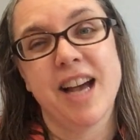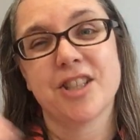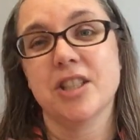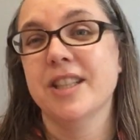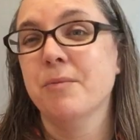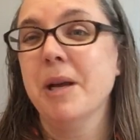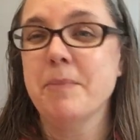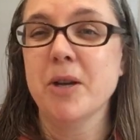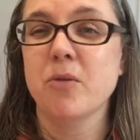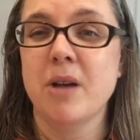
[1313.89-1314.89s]
Actually, there
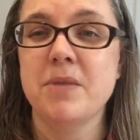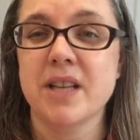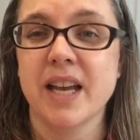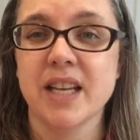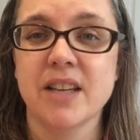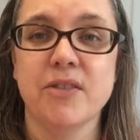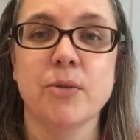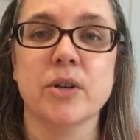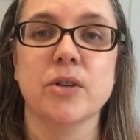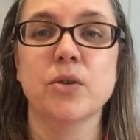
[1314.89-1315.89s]
might be a website. If
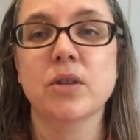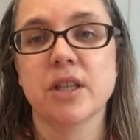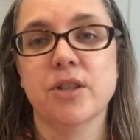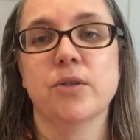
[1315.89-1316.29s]
you were to Google it,